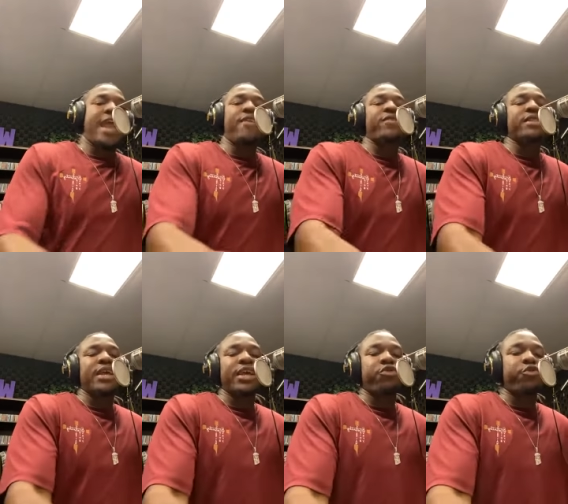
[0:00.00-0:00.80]

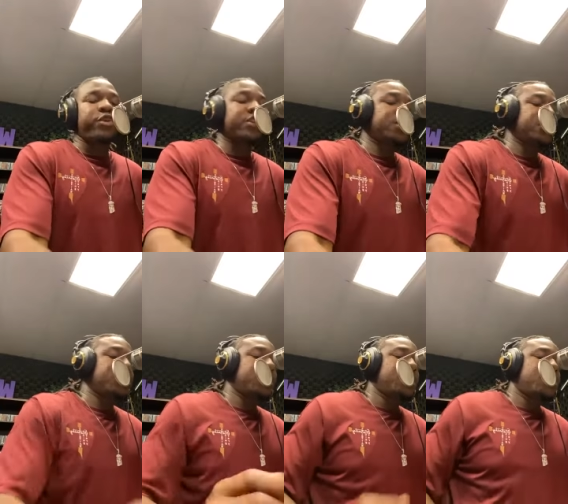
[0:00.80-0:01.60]
everything
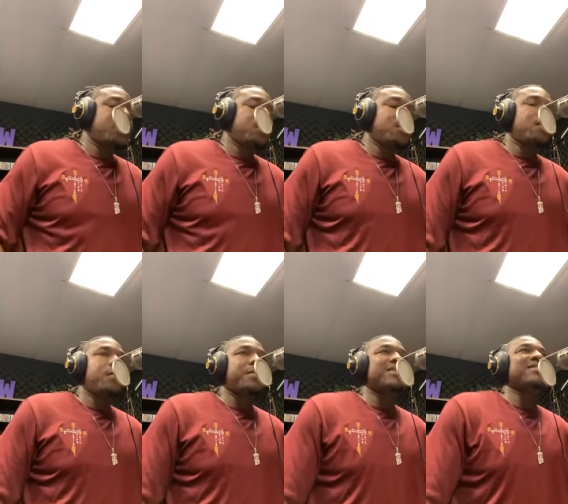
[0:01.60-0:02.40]
Christian,
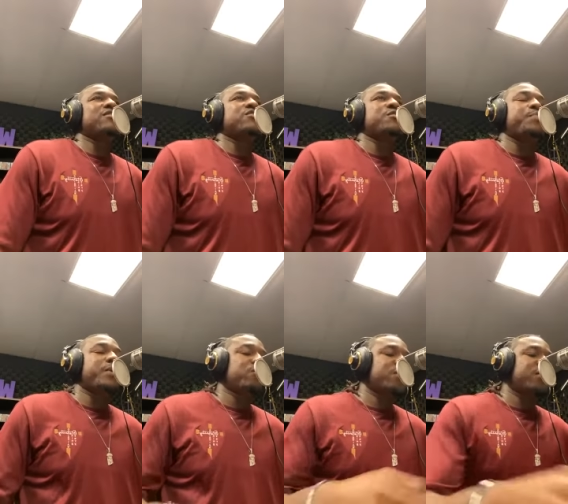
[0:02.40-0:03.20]
um, because it's a
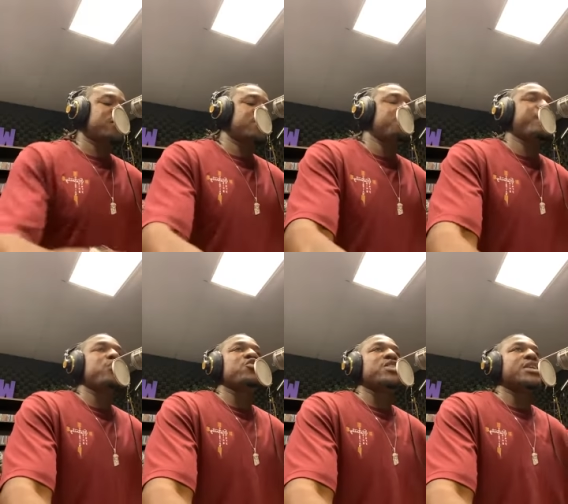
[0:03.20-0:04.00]
spirit. It's
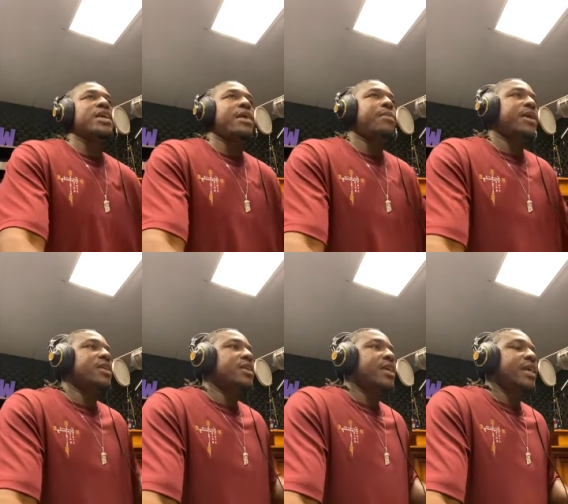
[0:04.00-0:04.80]
spiritually,
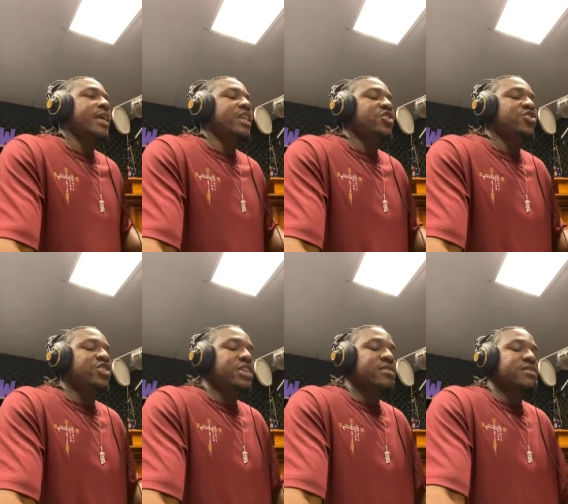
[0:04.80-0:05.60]
amen. It, it is
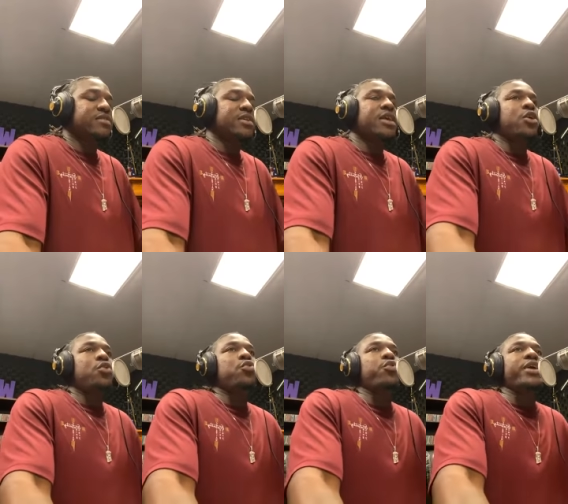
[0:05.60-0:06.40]
Jesus
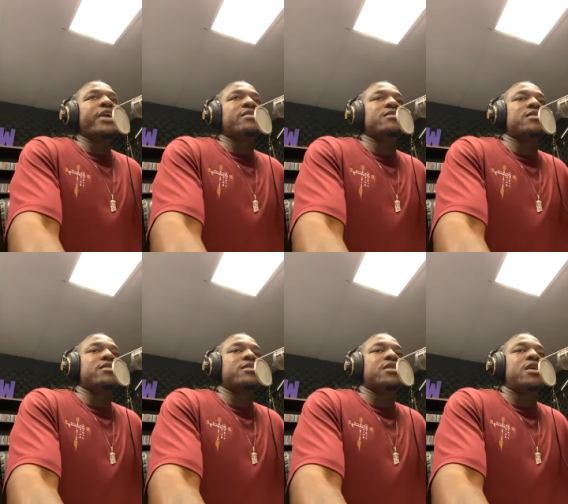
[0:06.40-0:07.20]
who is
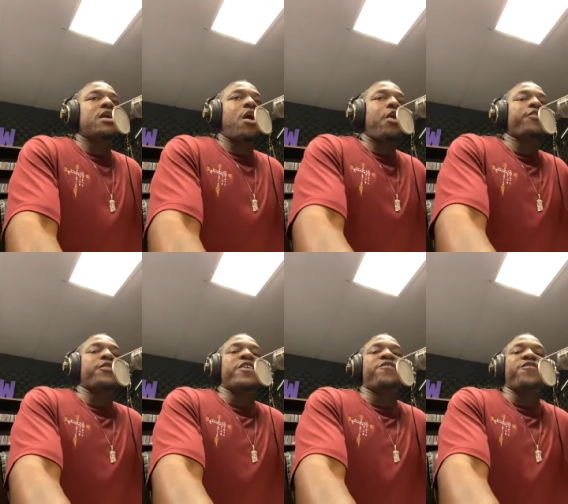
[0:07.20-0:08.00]
the author
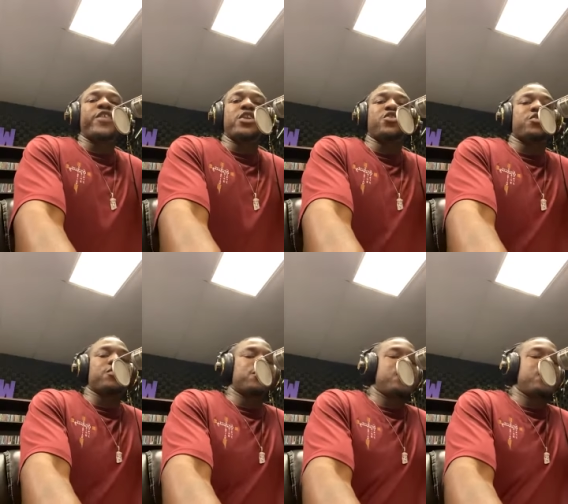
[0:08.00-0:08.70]
and finisher